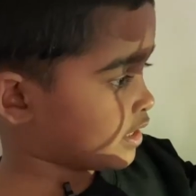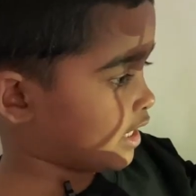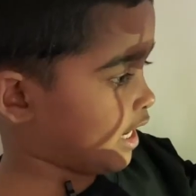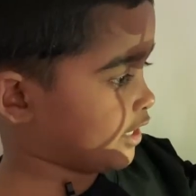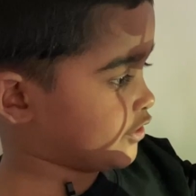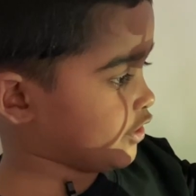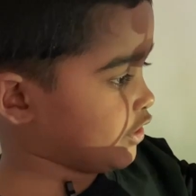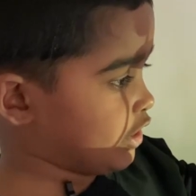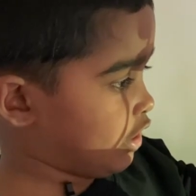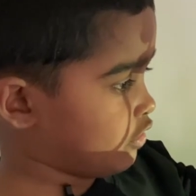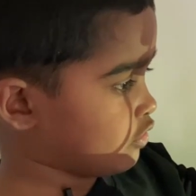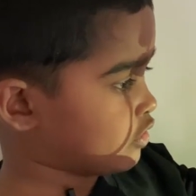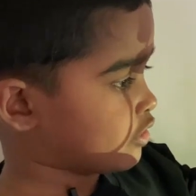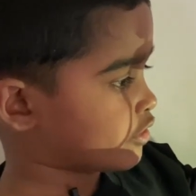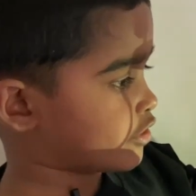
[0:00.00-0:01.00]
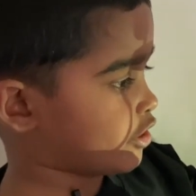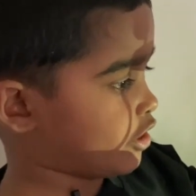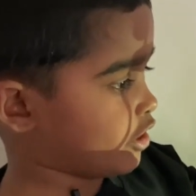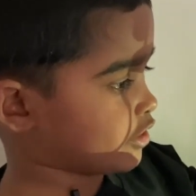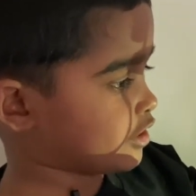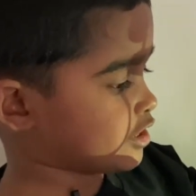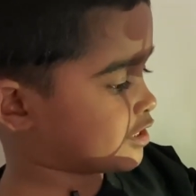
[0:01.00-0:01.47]
as you know, the
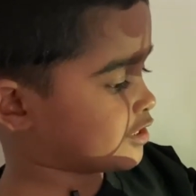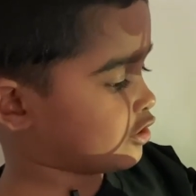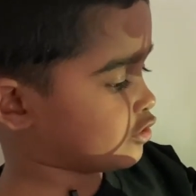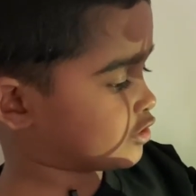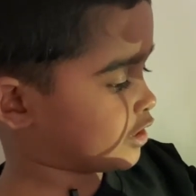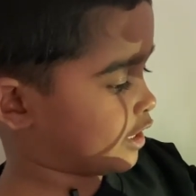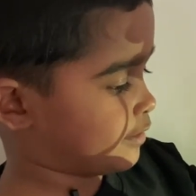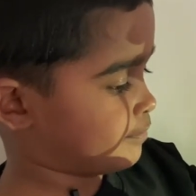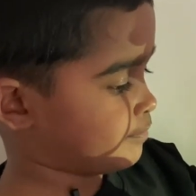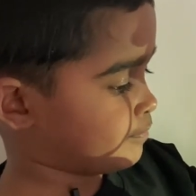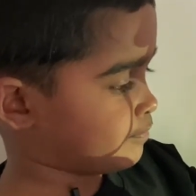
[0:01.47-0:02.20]
Earth is tilted.